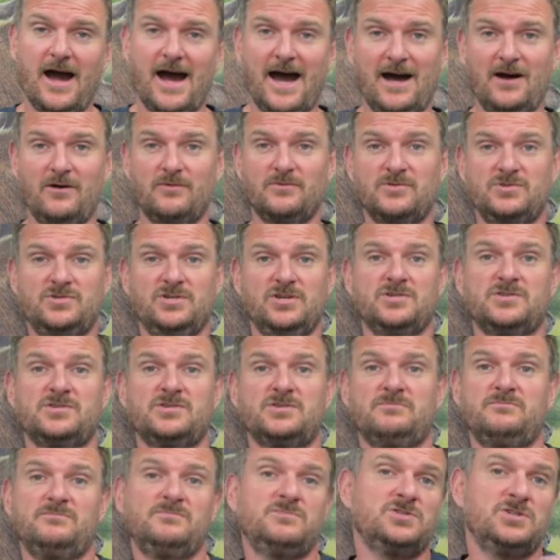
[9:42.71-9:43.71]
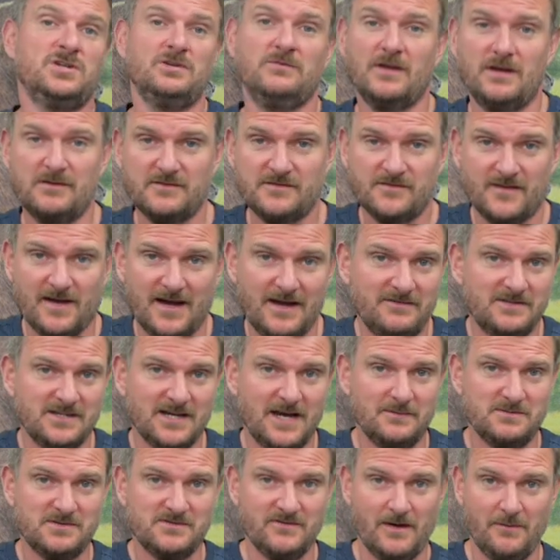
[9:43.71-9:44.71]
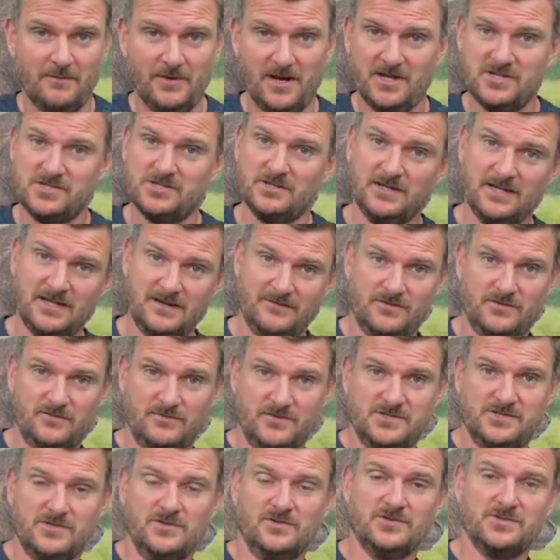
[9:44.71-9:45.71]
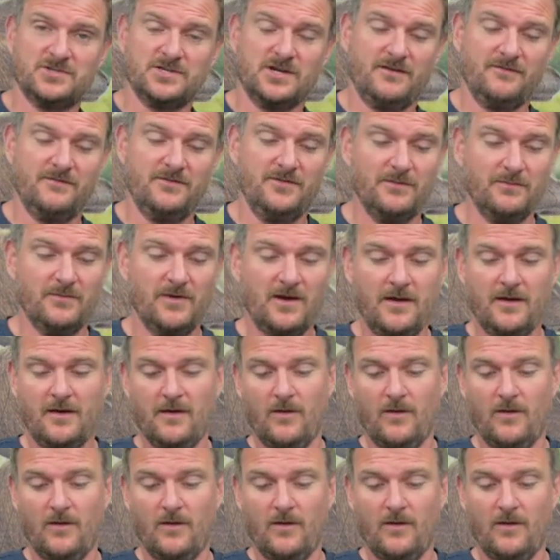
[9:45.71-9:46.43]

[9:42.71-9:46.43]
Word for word: I'll just shoot those five types of ammunition, give the results of them.